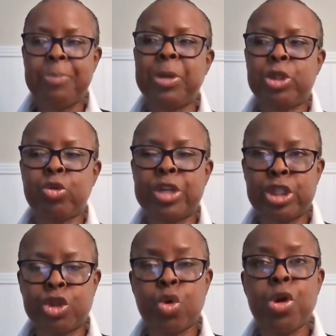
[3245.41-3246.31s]
But you're
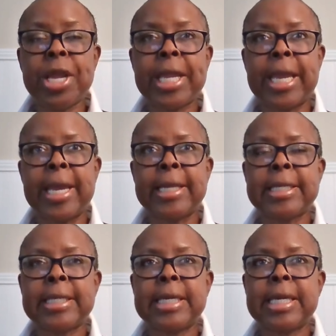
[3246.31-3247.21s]
enjoying
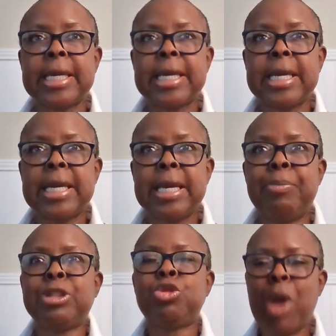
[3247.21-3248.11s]
it,
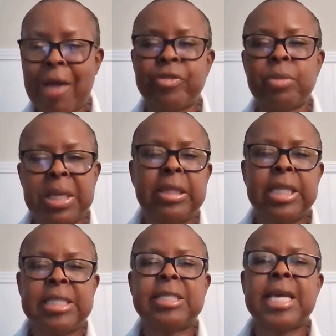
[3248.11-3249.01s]
but you have to meet
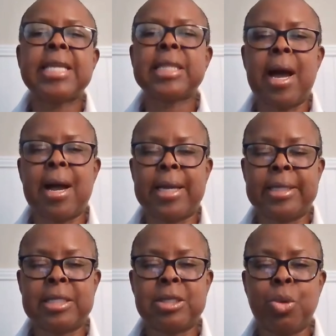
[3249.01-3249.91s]
these
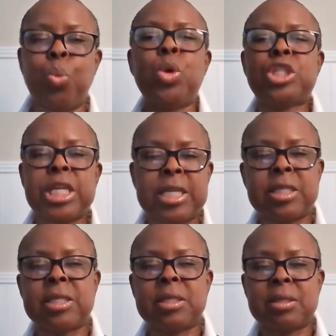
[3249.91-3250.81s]
deadlines, which
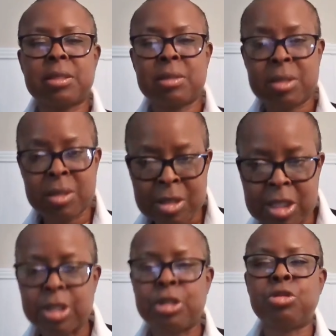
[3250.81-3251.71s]
is
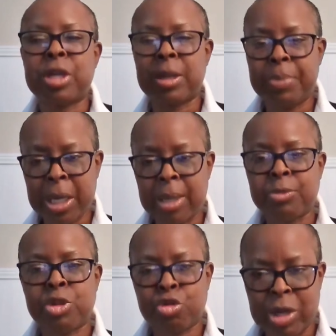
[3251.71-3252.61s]
still can
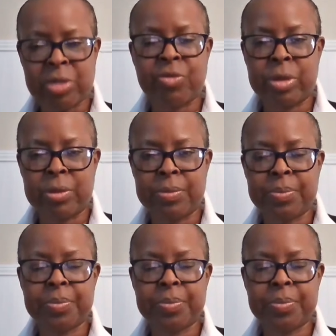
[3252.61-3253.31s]
become stressful.